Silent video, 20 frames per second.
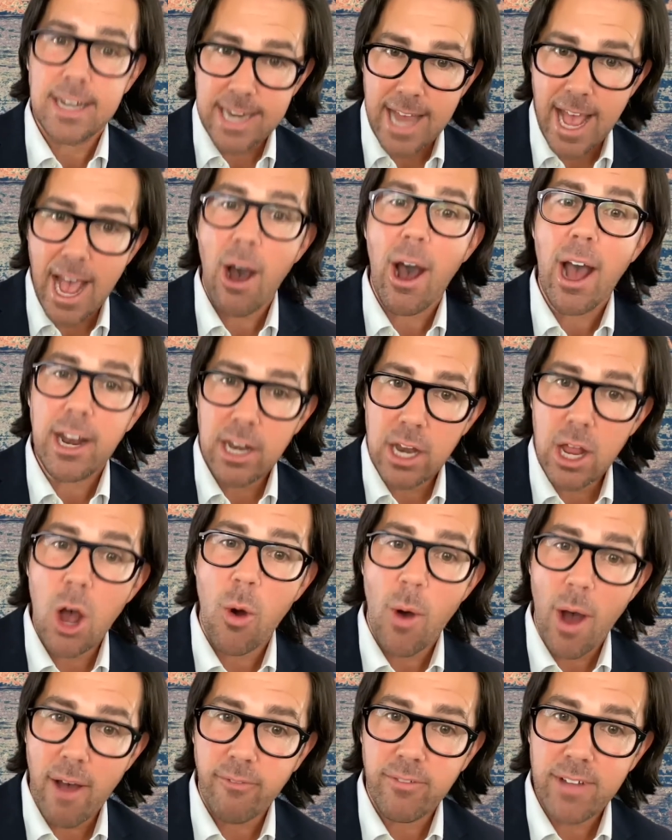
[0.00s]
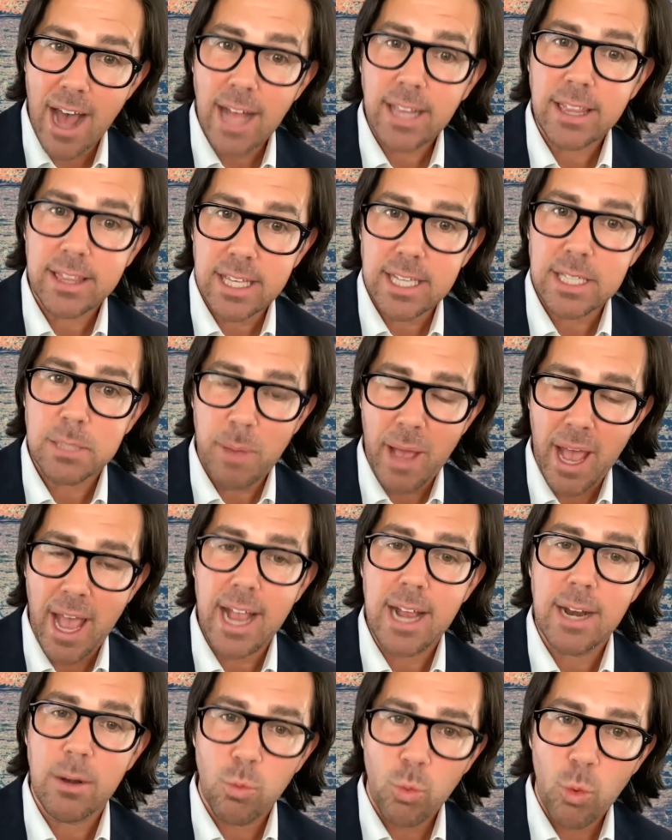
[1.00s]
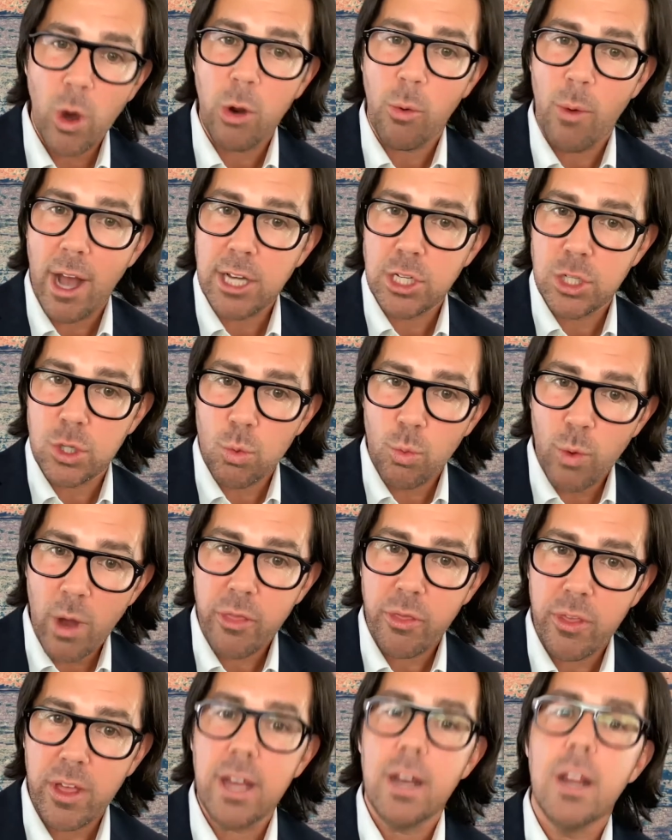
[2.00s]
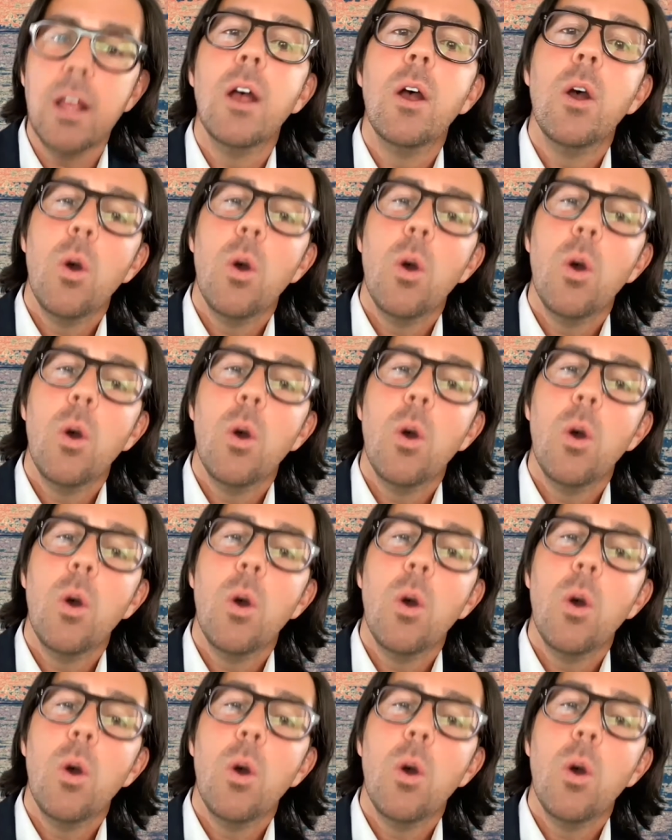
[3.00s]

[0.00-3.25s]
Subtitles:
now I know I've got this pain. What do I do with it?